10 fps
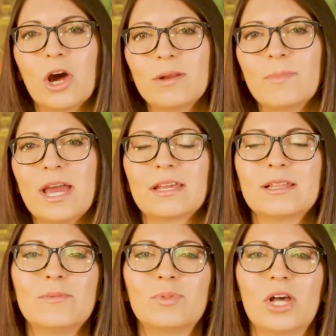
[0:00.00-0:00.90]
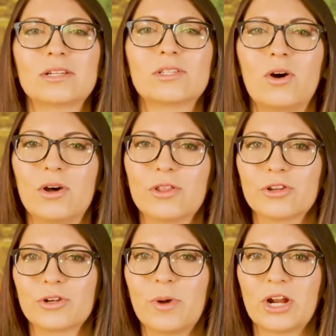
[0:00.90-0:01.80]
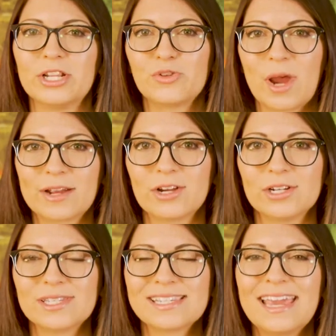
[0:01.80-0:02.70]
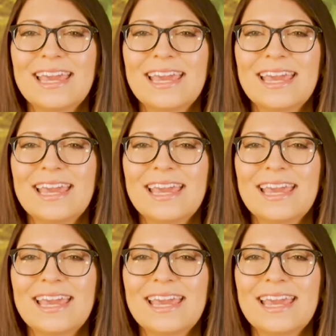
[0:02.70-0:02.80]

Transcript: automatically blocks all third-party trackers.